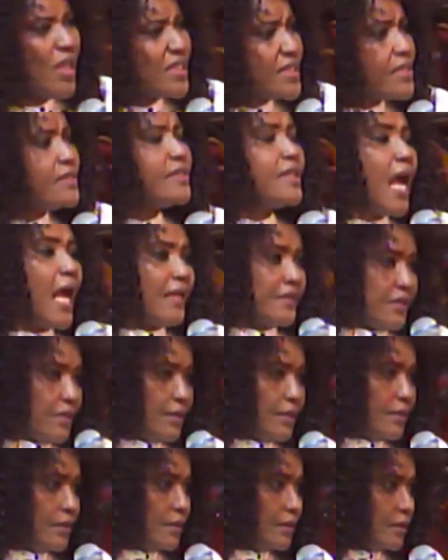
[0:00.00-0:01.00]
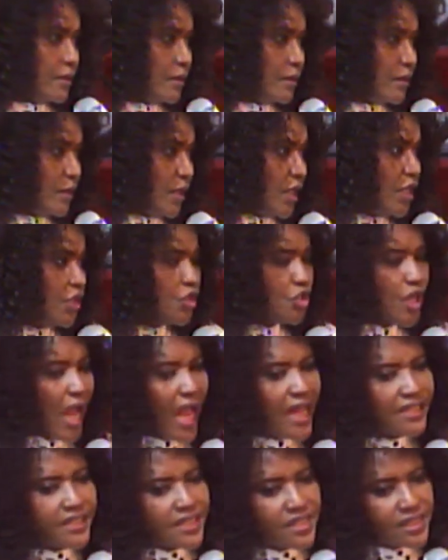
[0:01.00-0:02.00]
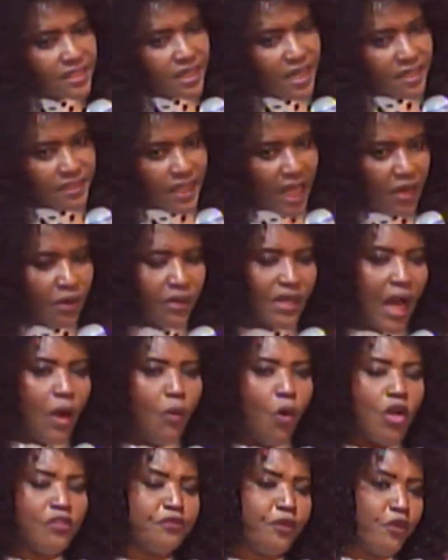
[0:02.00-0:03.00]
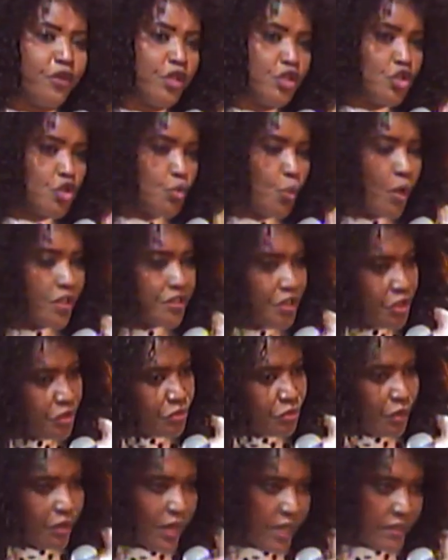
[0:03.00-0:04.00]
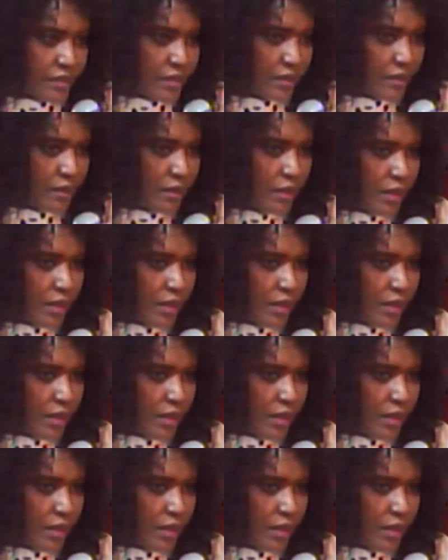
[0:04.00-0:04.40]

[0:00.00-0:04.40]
is that? Childishness. Another word for it is what? Ignorance.